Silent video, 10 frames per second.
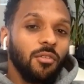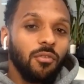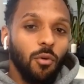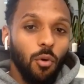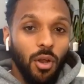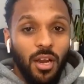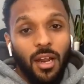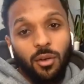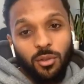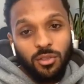for
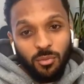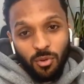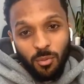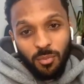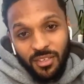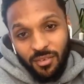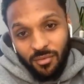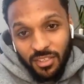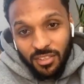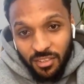landlords and property
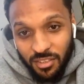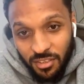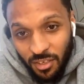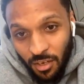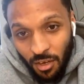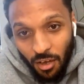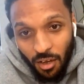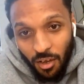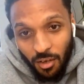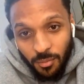investors.
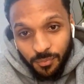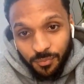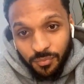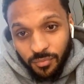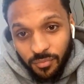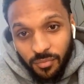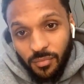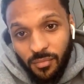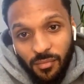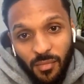
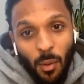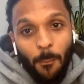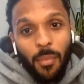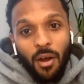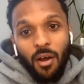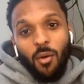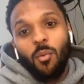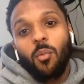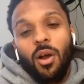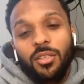But
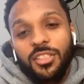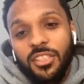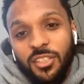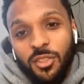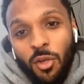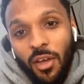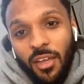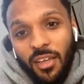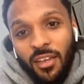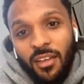while she's not
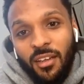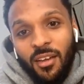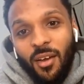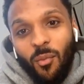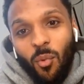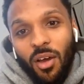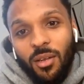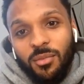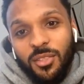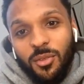here and while
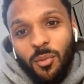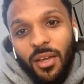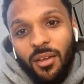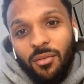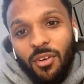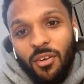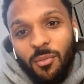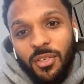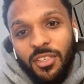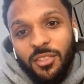I'm still waiting for
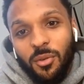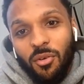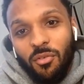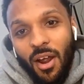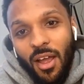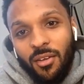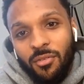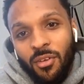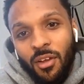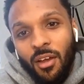everybody to
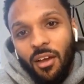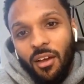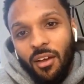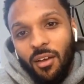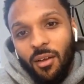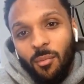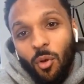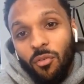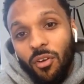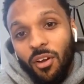arrive
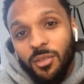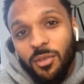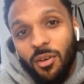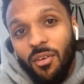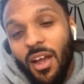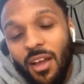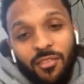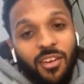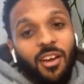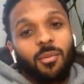or for her to arrive
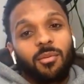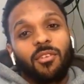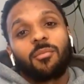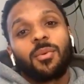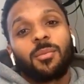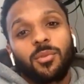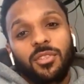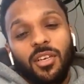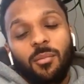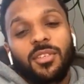and a couple of other people
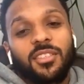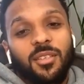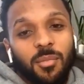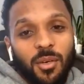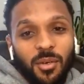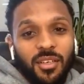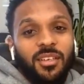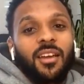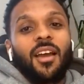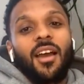to come into the building,